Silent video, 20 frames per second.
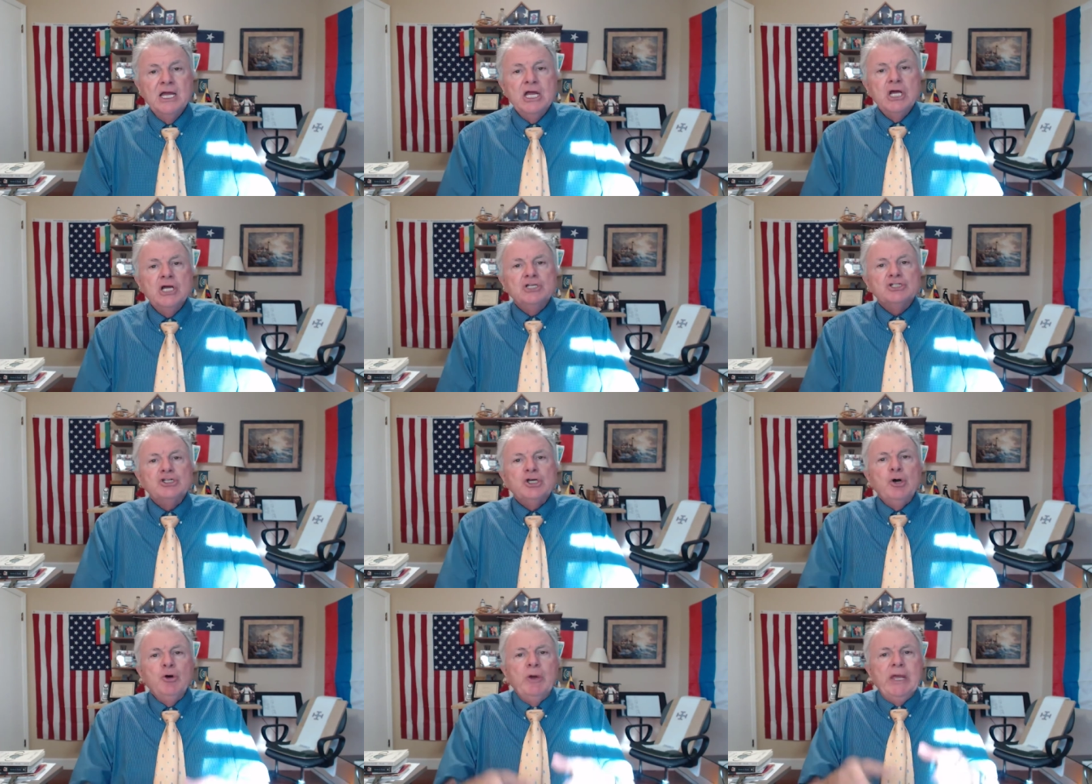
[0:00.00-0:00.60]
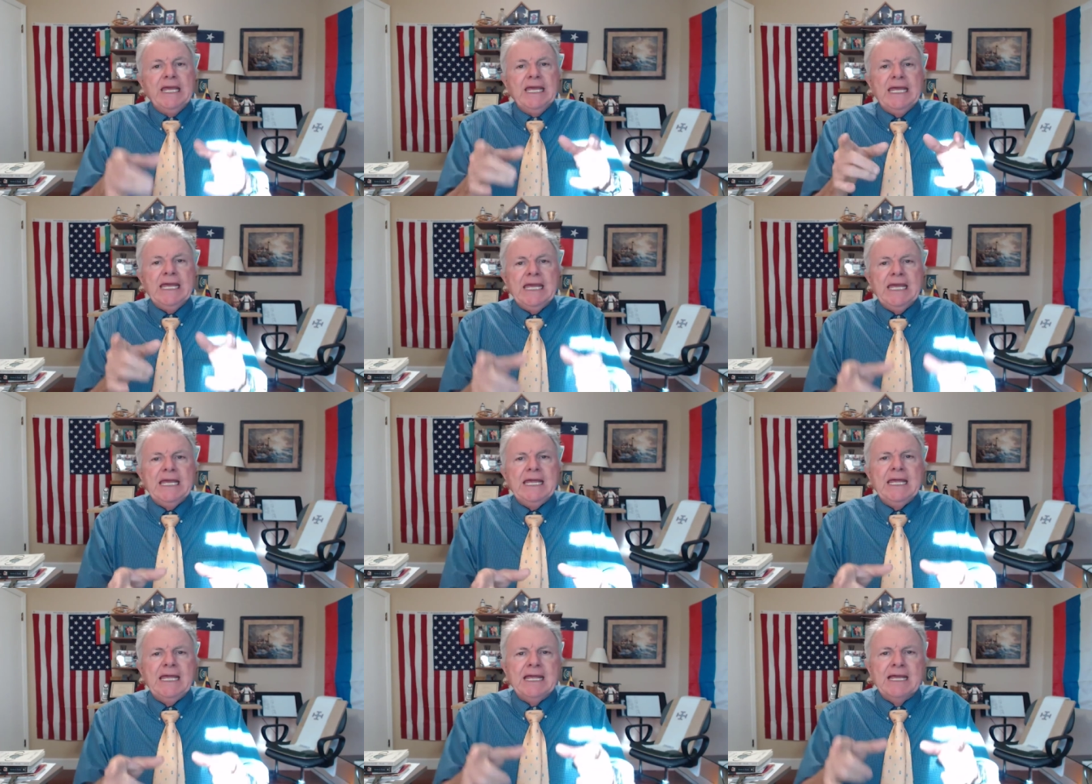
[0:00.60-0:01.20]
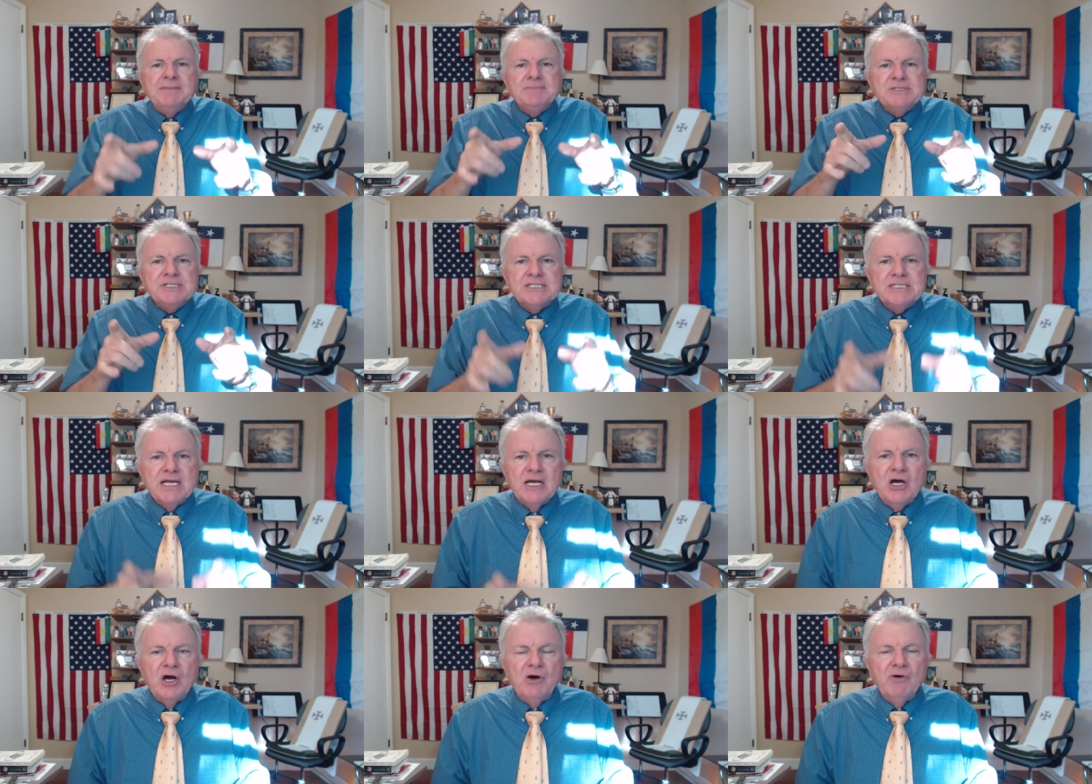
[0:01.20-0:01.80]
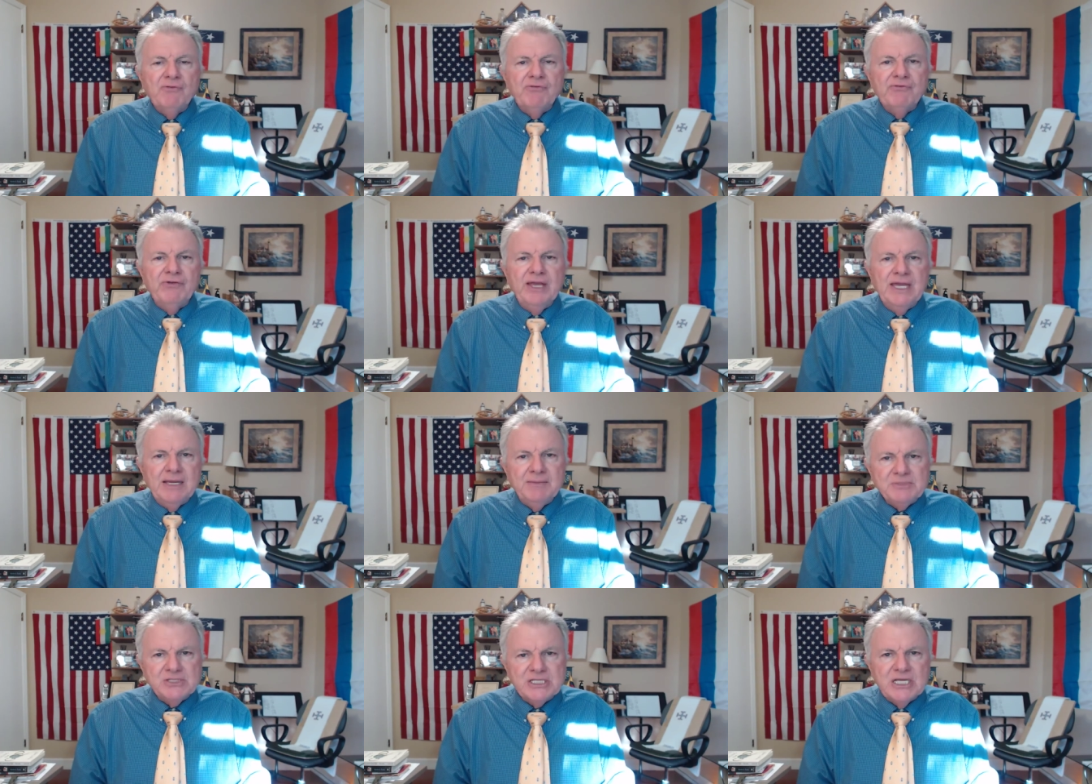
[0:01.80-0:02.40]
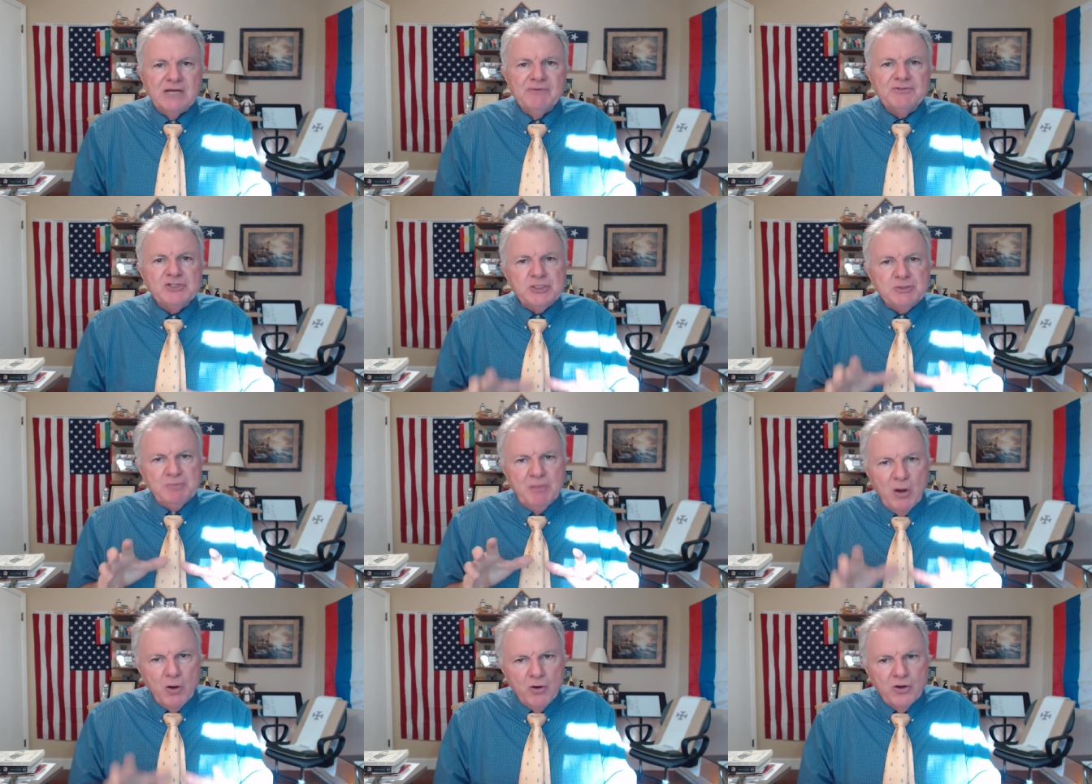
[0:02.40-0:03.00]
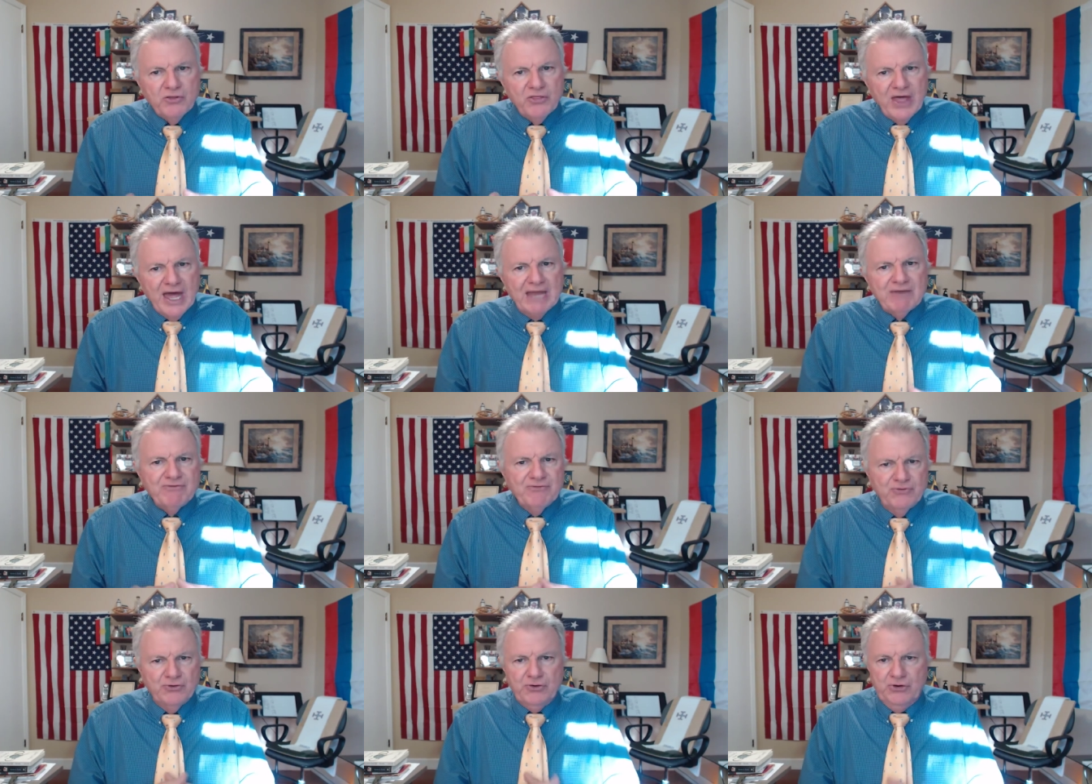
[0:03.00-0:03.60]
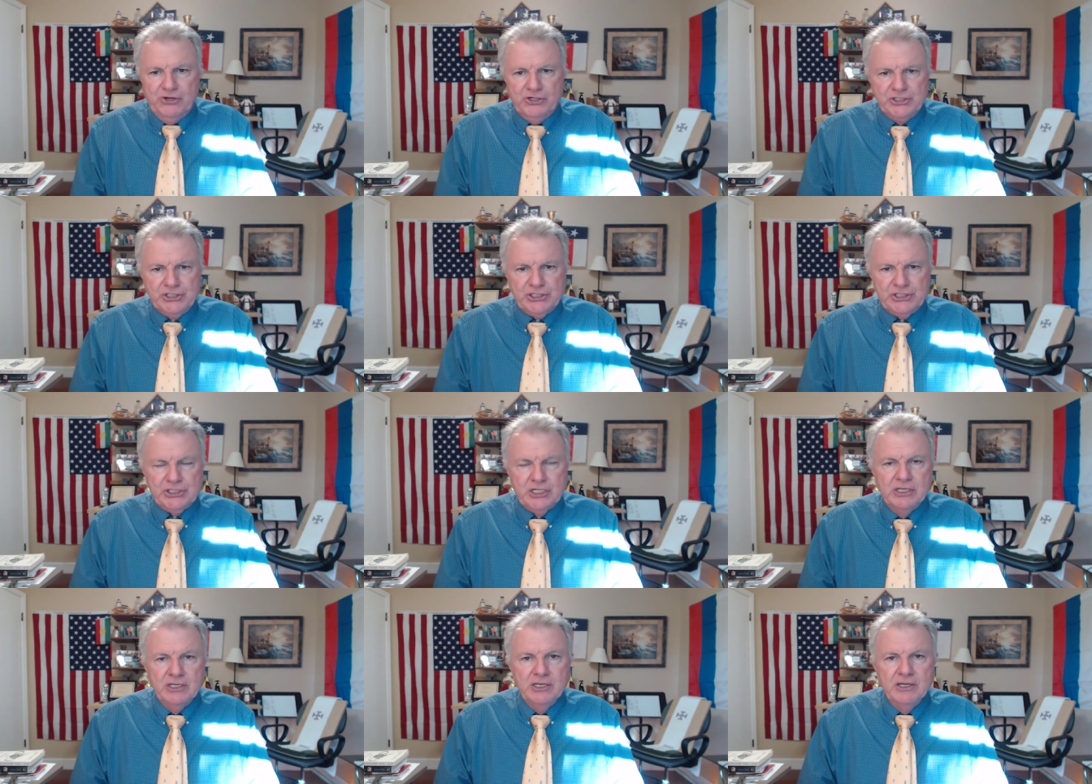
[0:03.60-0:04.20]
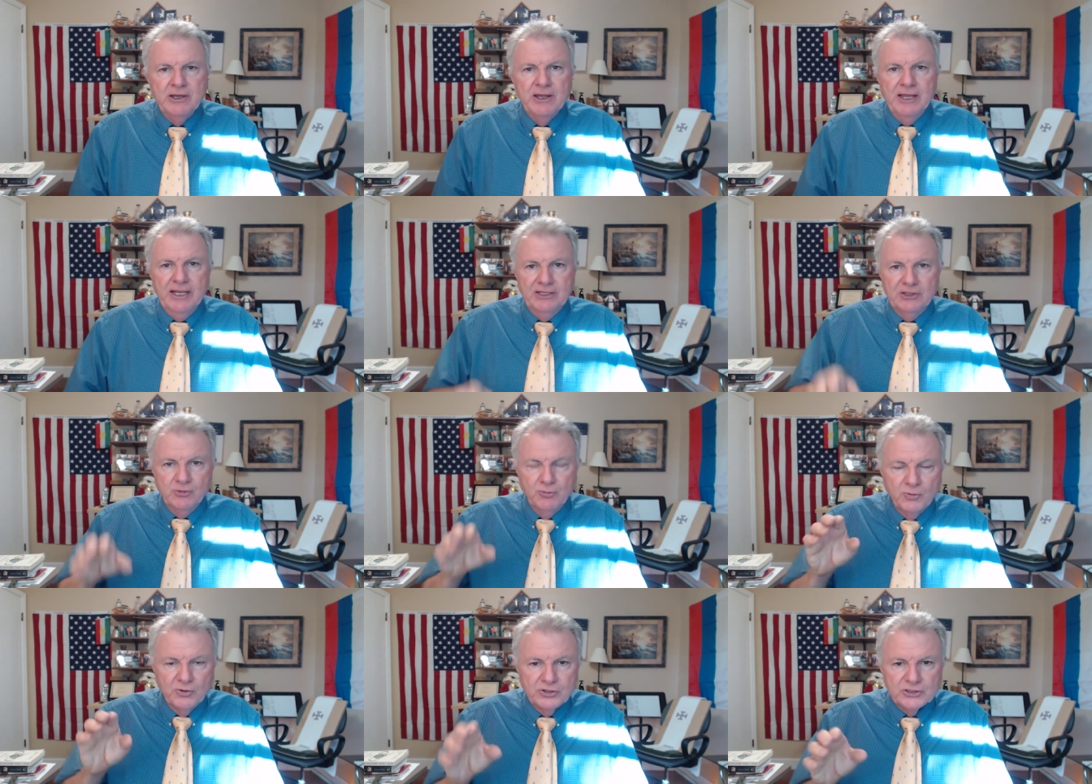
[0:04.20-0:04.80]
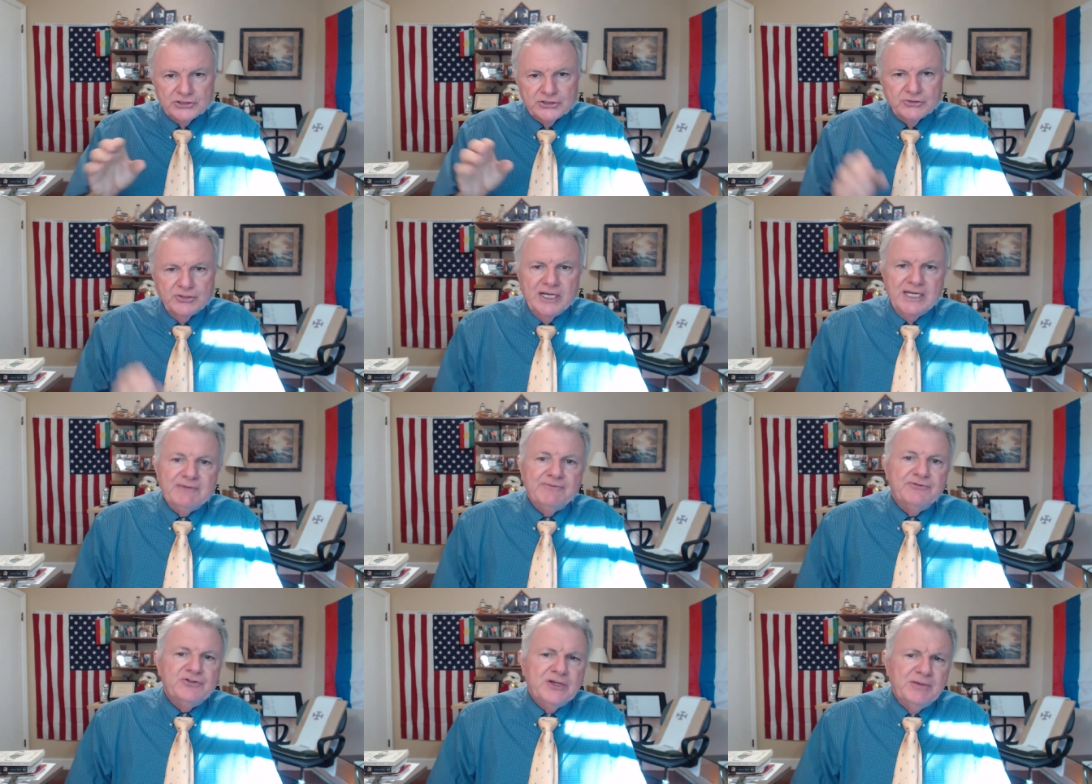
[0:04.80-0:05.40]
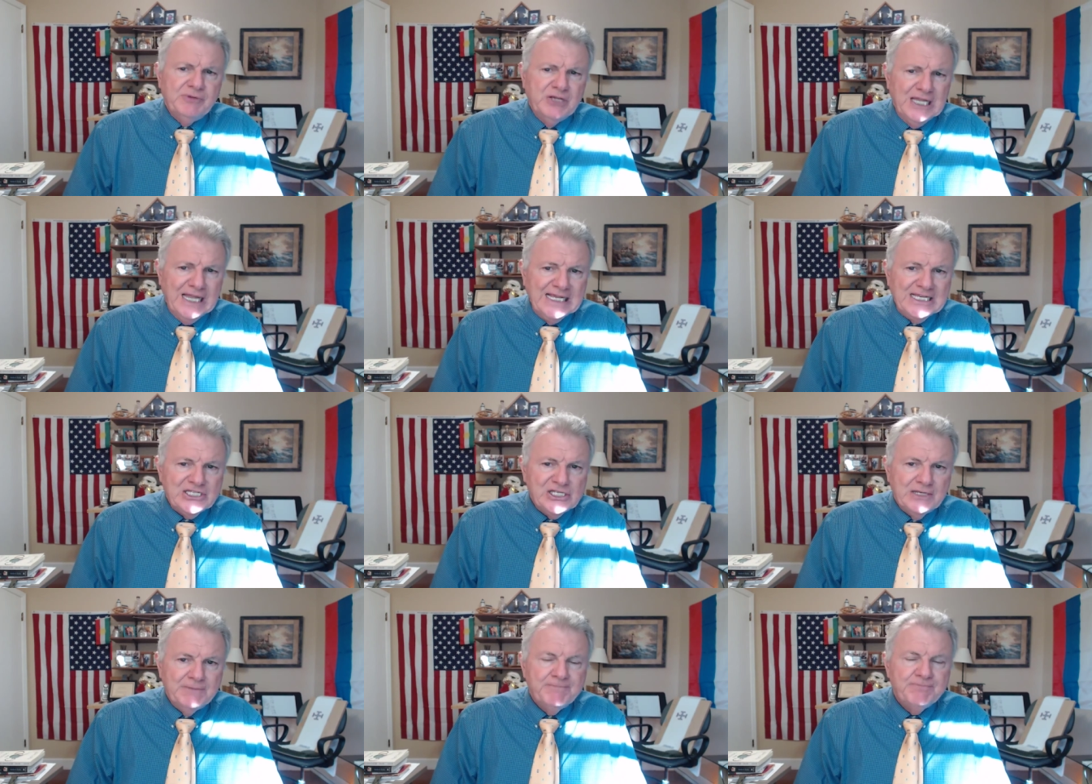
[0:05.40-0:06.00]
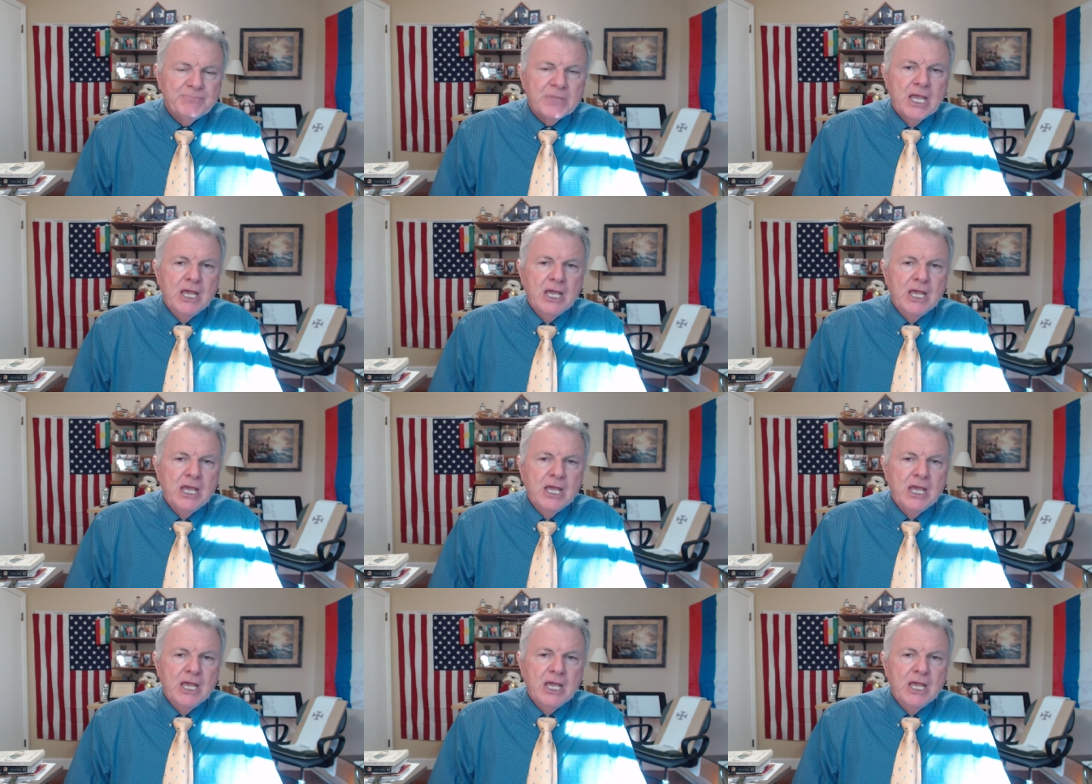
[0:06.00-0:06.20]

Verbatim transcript: So he himself, he himself spoke that verse, in the world you'll have tribulation,